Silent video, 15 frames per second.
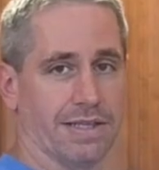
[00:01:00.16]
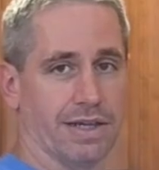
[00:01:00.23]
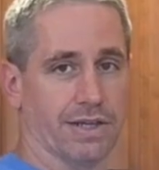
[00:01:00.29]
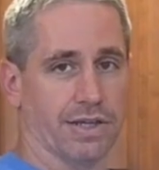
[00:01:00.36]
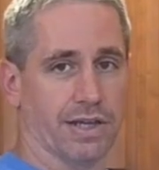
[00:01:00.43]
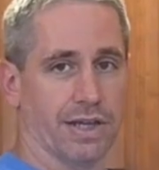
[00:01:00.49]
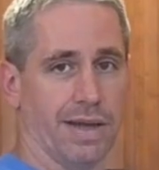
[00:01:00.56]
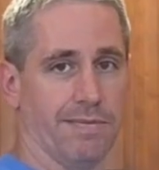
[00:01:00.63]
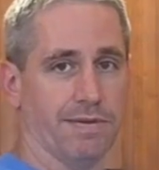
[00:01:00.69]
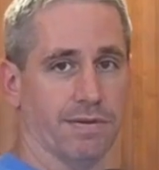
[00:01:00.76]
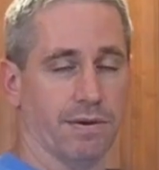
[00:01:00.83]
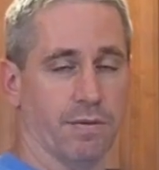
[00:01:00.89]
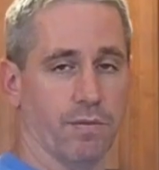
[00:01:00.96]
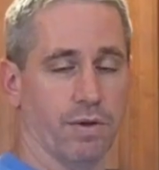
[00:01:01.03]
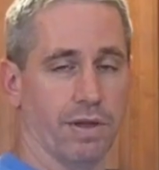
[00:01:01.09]
suction cups,
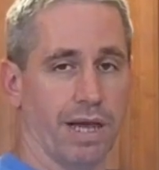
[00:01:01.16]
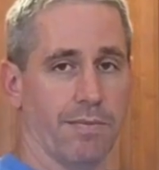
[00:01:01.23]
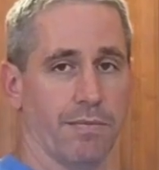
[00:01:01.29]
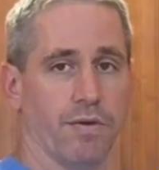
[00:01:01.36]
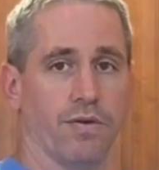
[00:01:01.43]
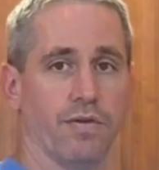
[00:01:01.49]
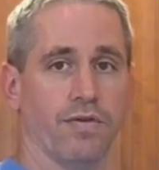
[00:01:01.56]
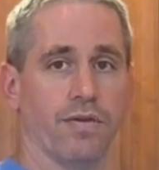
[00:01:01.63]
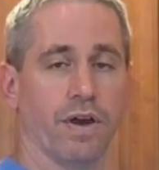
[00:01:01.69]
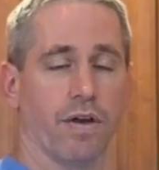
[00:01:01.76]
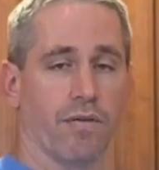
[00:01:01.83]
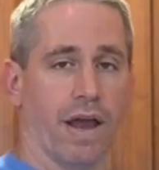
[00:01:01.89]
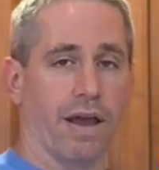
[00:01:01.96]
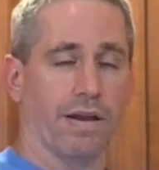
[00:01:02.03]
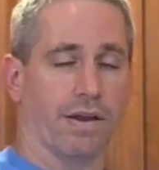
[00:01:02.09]
so it will not move
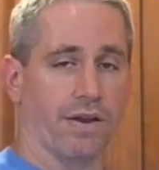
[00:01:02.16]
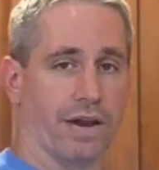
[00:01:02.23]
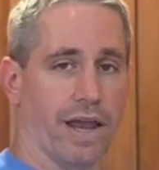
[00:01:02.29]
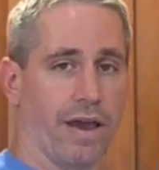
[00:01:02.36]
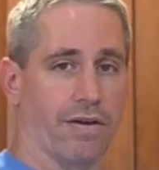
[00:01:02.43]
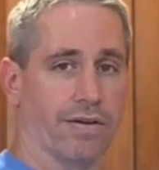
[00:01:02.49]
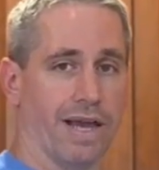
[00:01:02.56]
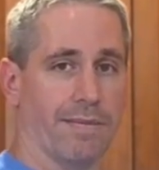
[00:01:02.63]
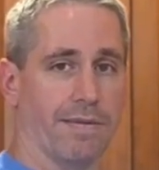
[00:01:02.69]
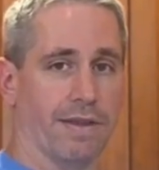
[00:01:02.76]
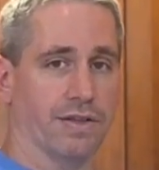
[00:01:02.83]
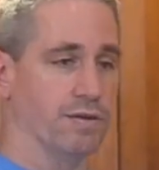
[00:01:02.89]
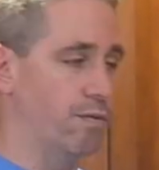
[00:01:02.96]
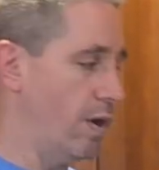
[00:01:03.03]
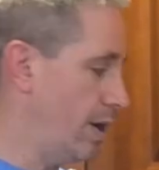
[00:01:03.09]
around on your countertop
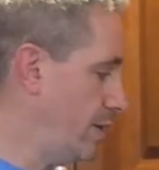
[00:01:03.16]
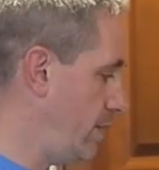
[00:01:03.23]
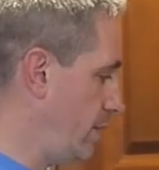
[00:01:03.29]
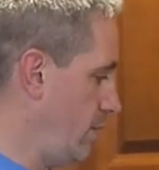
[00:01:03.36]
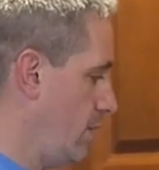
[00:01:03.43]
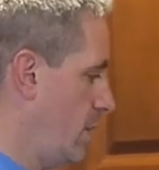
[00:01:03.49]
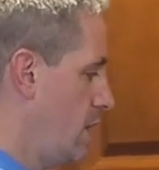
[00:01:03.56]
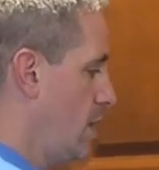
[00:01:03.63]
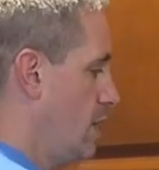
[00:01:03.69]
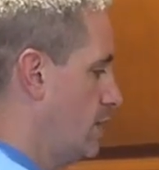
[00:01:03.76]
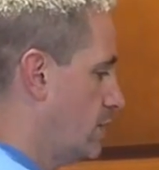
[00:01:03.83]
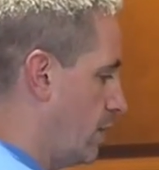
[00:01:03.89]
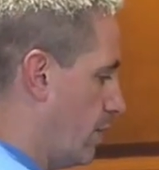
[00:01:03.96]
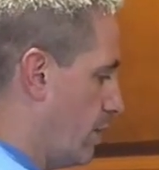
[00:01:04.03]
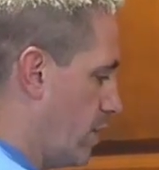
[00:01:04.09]
unless you want it to.
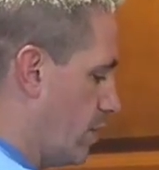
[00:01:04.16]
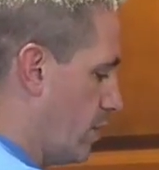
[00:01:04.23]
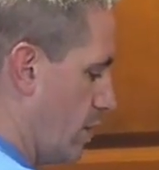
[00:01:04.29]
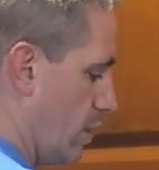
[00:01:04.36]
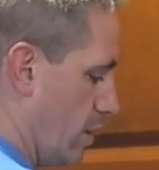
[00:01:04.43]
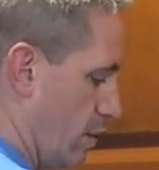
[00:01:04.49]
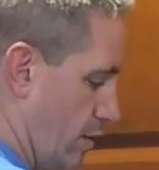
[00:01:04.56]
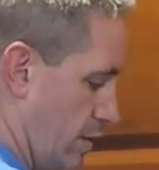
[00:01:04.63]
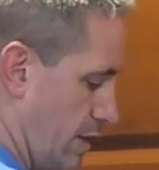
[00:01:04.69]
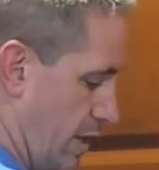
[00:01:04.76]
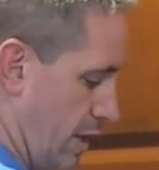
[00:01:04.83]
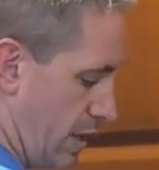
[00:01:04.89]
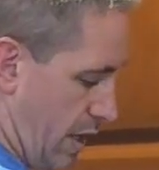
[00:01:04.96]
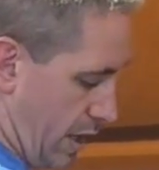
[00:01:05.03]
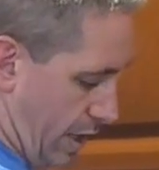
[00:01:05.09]
So you'll
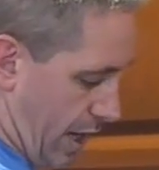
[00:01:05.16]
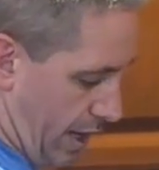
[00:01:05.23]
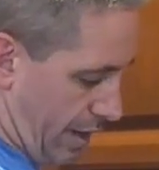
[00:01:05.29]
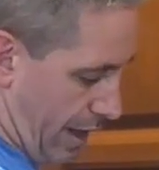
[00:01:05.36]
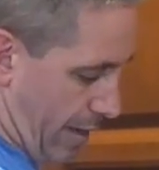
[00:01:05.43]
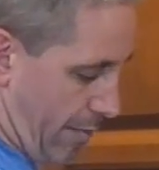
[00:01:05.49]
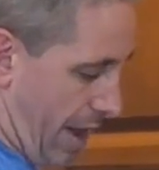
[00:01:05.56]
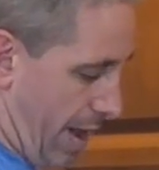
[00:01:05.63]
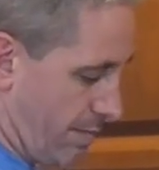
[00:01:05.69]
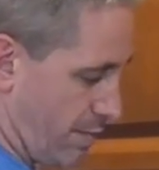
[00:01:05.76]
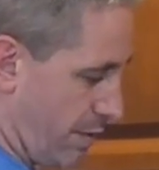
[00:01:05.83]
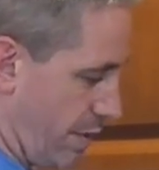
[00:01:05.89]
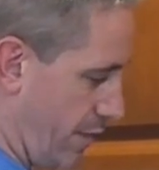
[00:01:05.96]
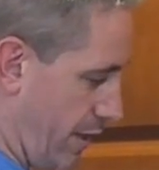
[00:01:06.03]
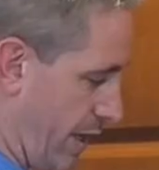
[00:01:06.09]
see it kind of like pops
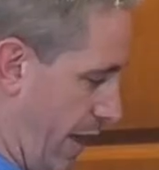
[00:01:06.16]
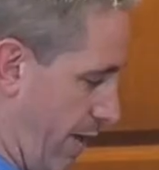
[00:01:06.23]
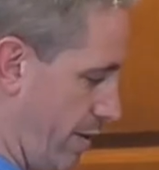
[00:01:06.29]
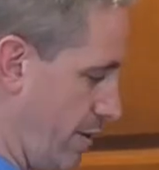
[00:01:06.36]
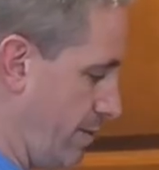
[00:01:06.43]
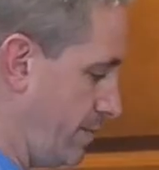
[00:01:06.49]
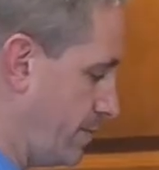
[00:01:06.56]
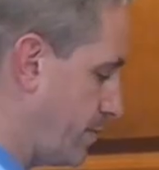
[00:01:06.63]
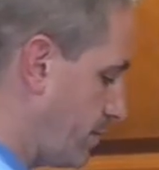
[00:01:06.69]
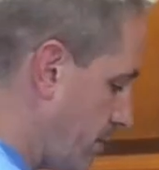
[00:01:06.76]
off the counter,